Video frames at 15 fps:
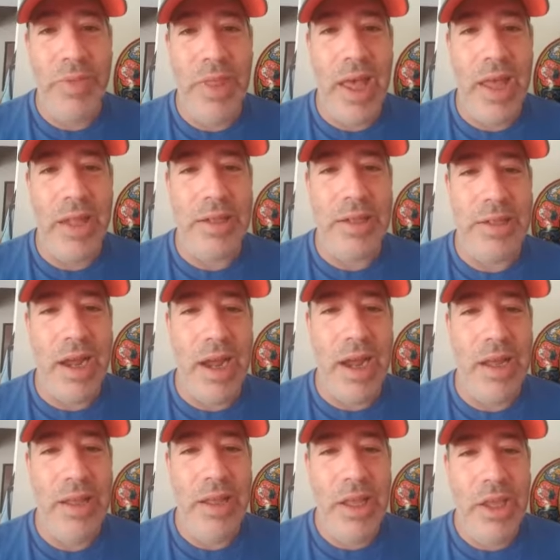that
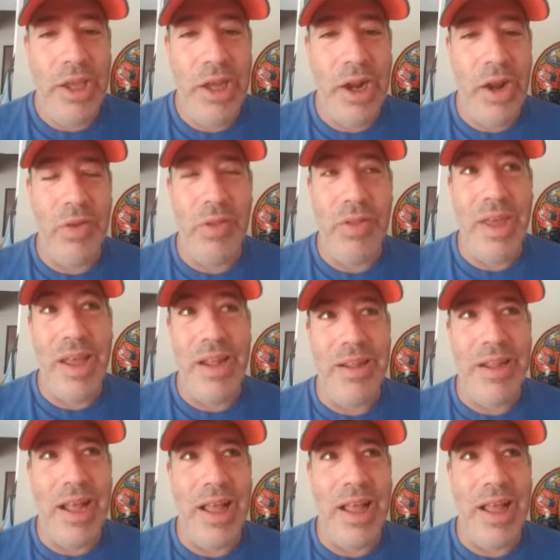that